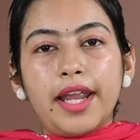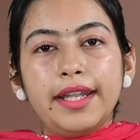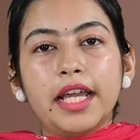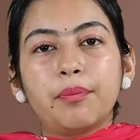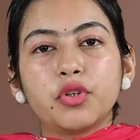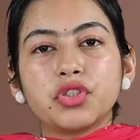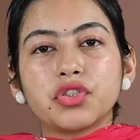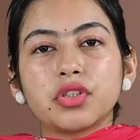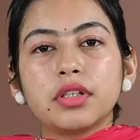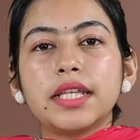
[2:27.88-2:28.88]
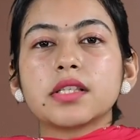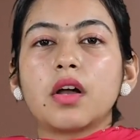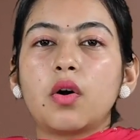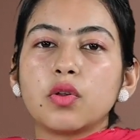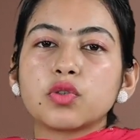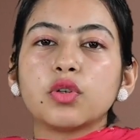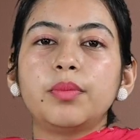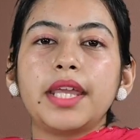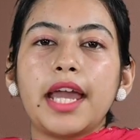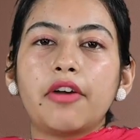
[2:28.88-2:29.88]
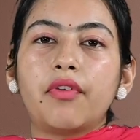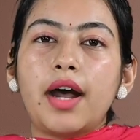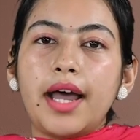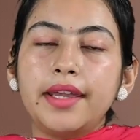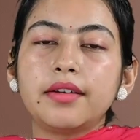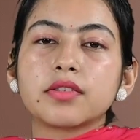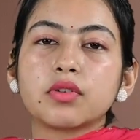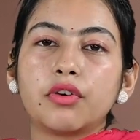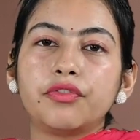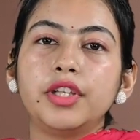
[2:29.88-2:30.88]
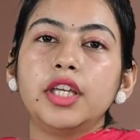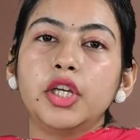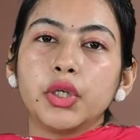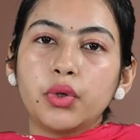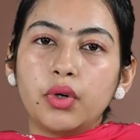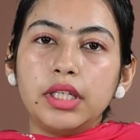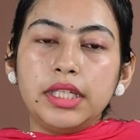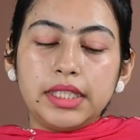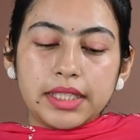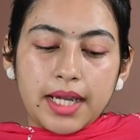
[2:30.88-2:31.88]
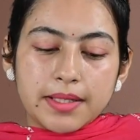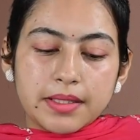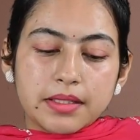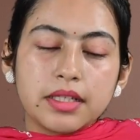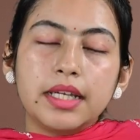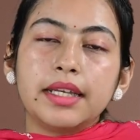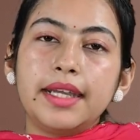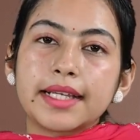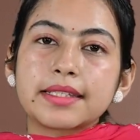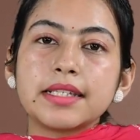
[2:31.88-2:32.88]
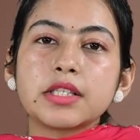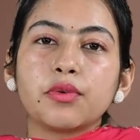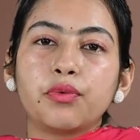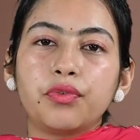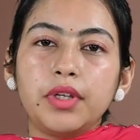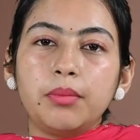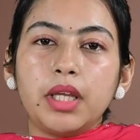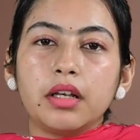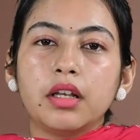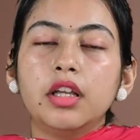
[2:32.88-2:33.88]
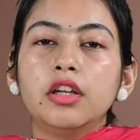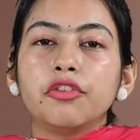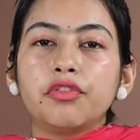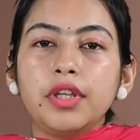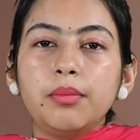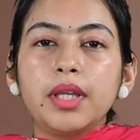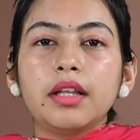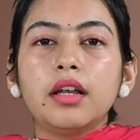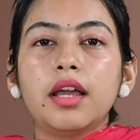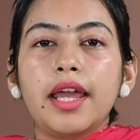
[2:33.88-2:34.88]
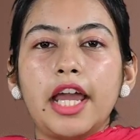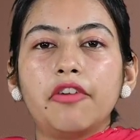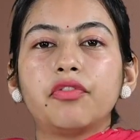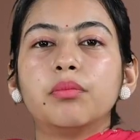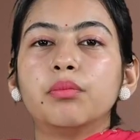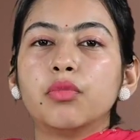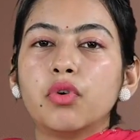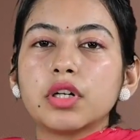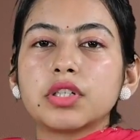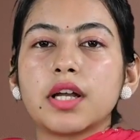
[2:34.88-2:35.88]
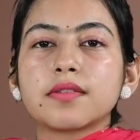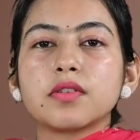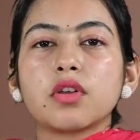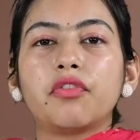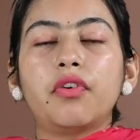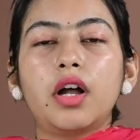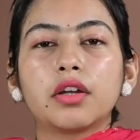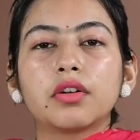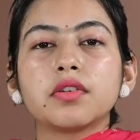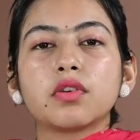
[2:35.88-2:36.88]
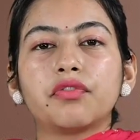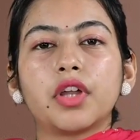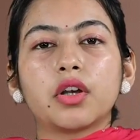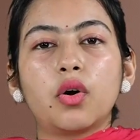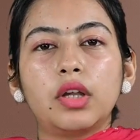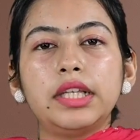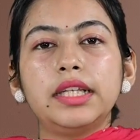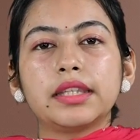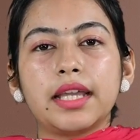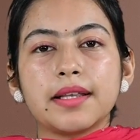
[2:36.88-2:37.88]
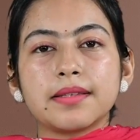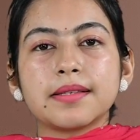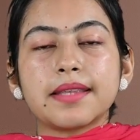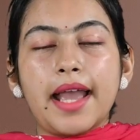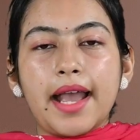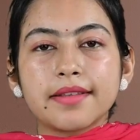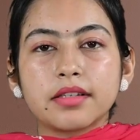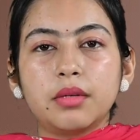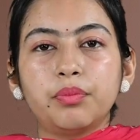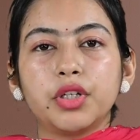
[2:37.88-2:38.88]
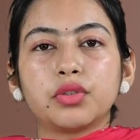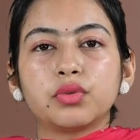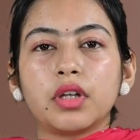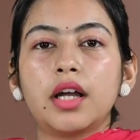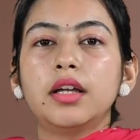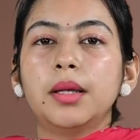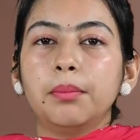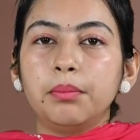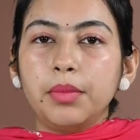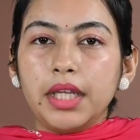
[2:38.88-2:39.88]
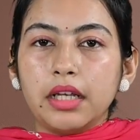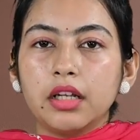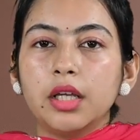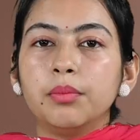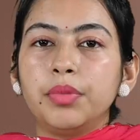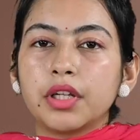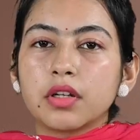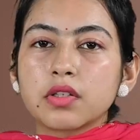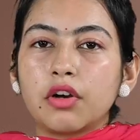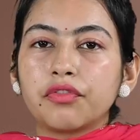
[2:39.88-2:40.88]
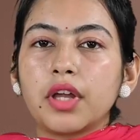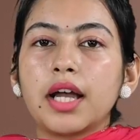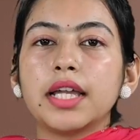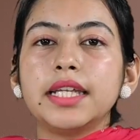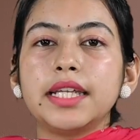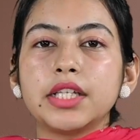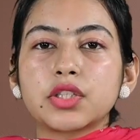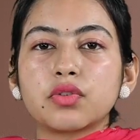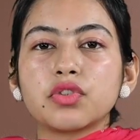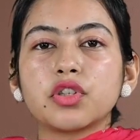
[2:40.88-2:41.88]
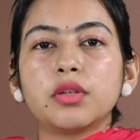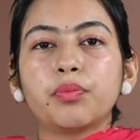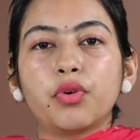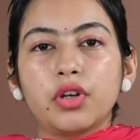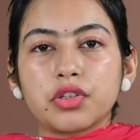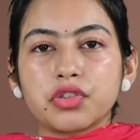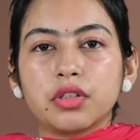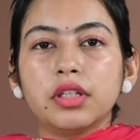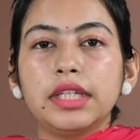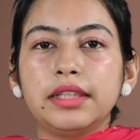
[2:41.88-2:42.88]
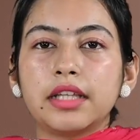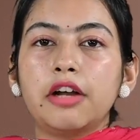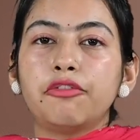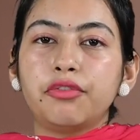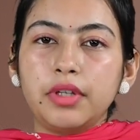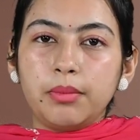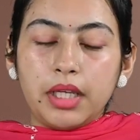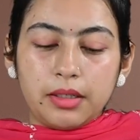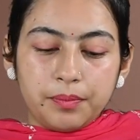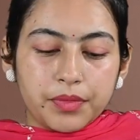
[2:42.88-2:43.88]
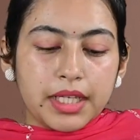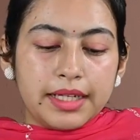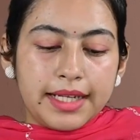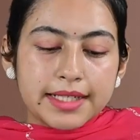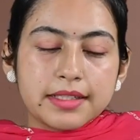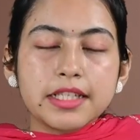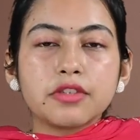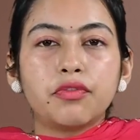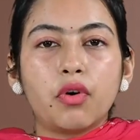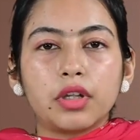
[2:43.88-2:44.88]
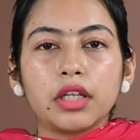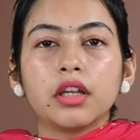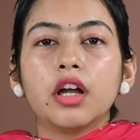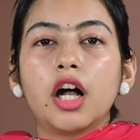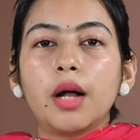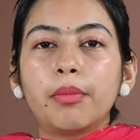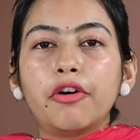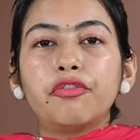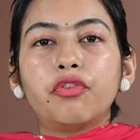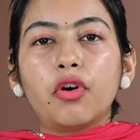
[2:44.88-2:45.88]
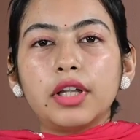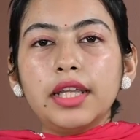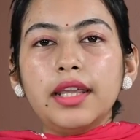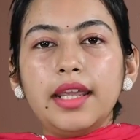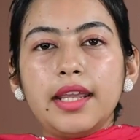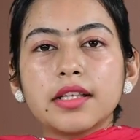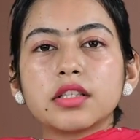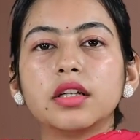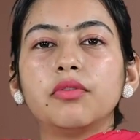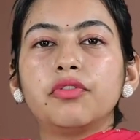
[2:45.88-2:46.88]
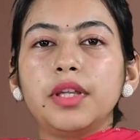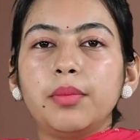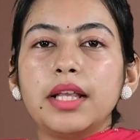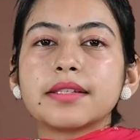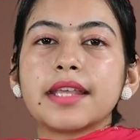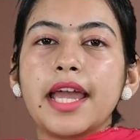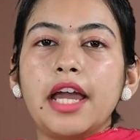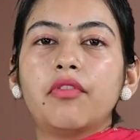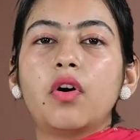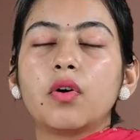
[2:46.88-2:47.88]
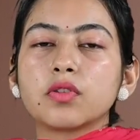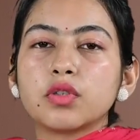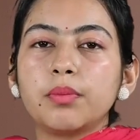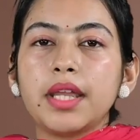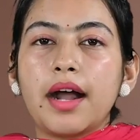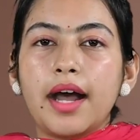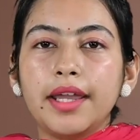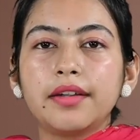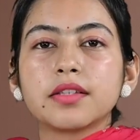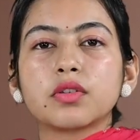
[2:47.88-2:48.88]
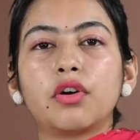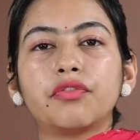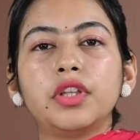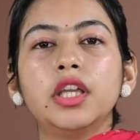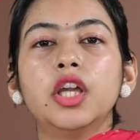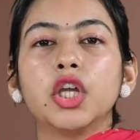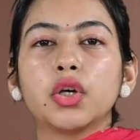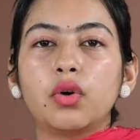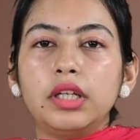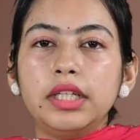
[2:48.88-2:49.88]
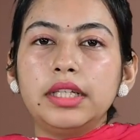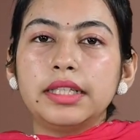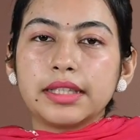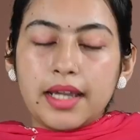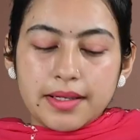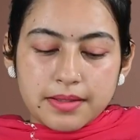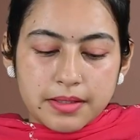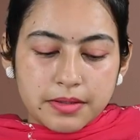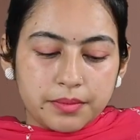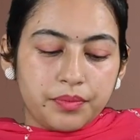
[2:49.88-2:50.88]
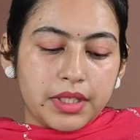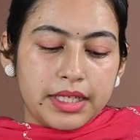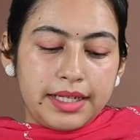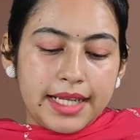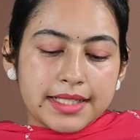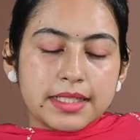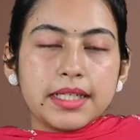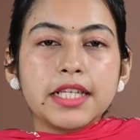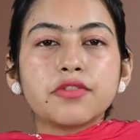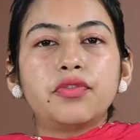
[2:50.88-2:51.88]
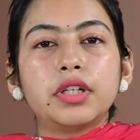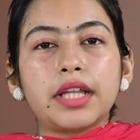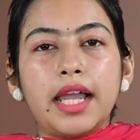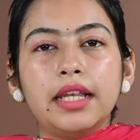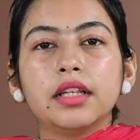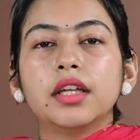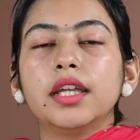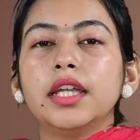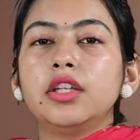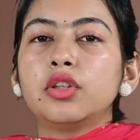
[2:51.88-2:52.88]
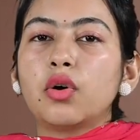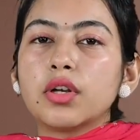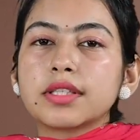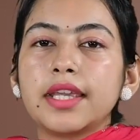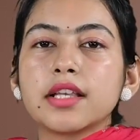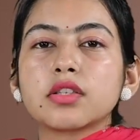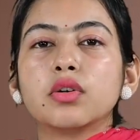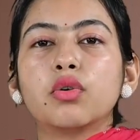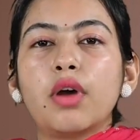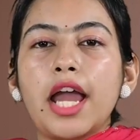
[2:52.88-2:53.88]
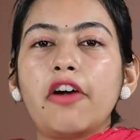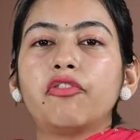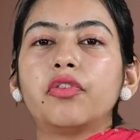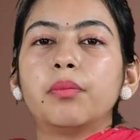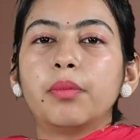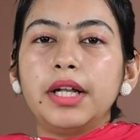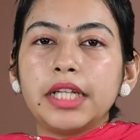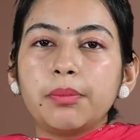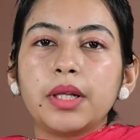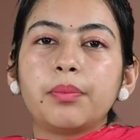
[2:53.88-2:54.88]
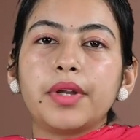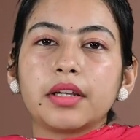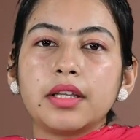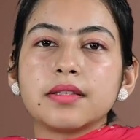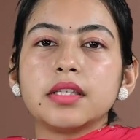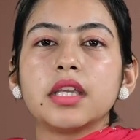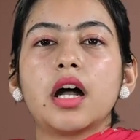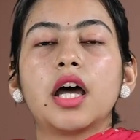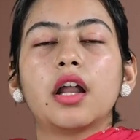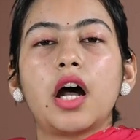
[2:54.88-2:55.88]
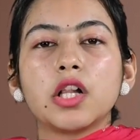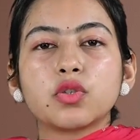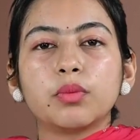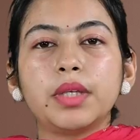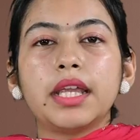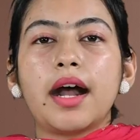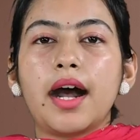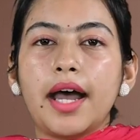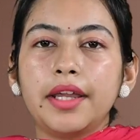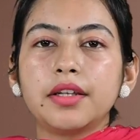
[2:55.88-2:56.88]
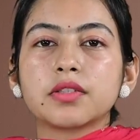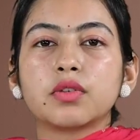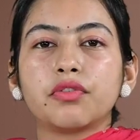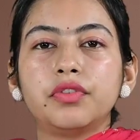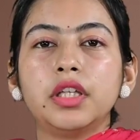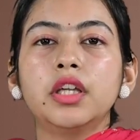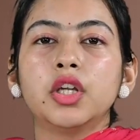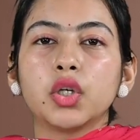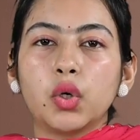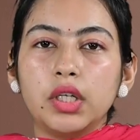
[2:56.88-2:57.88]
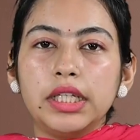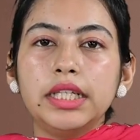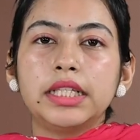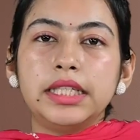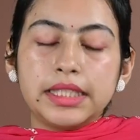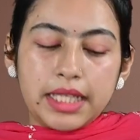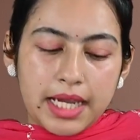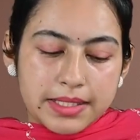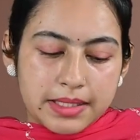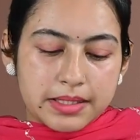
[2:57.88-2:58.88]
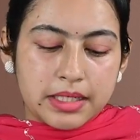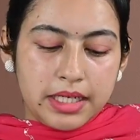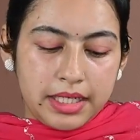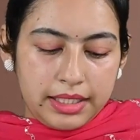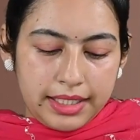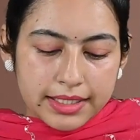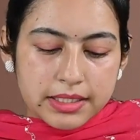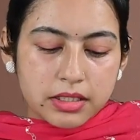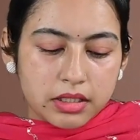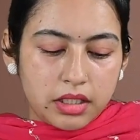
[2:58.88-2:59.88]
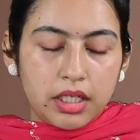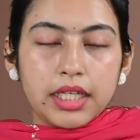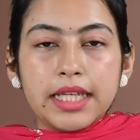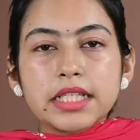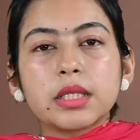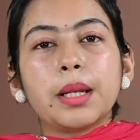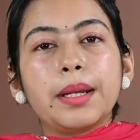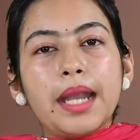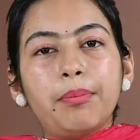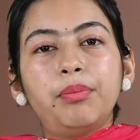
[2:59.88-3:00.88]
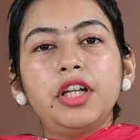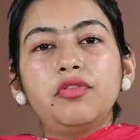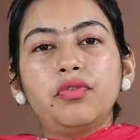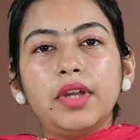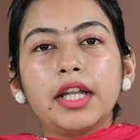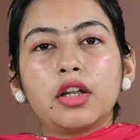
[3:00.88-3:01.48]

deposition is also be have high risk of the cholelithiasis. Next is female. Female have more chances of occurrence of the cholelithiasis as compared to the male because of the estrogen production in the female. Next is 40. Above 40 age females have also be high risk of the cholelithiasis. Next is fertile. In those cases who have multiple pregnancy are also be high risk of the cholelithiasis. Next is rapid weight